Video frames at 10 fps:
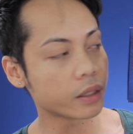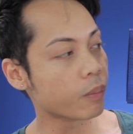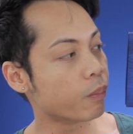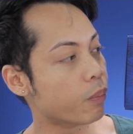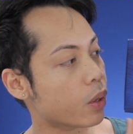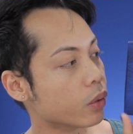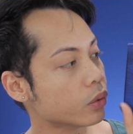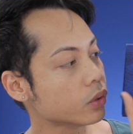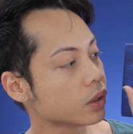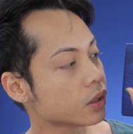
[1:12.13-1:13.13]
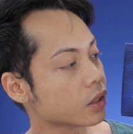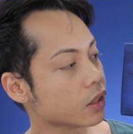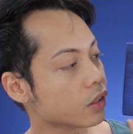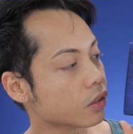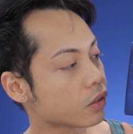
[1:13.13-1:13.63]
embossed
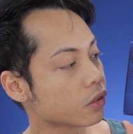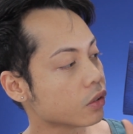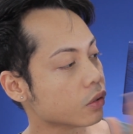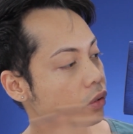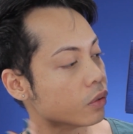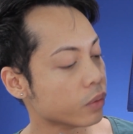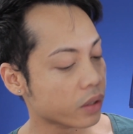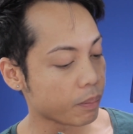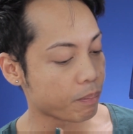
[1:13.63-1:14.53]
into the